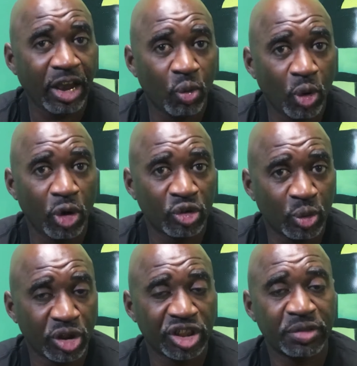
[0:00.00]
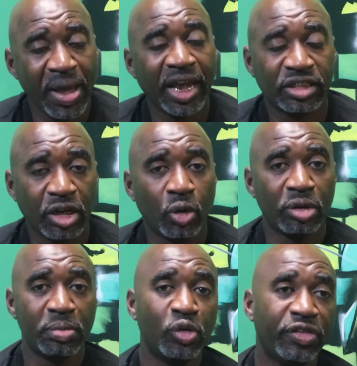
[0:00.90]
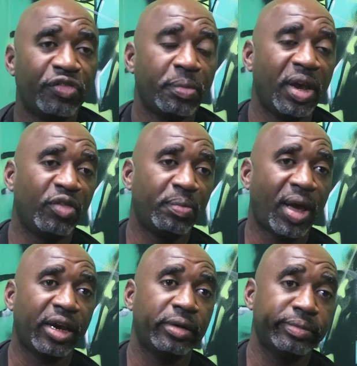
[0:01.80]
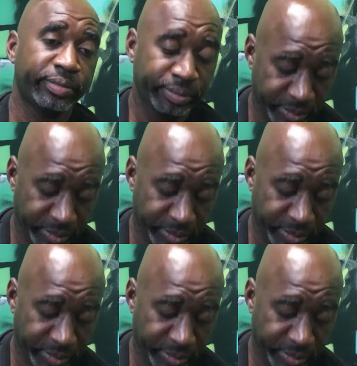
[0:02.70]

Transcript: exact words was Smack stole the movie from everybody.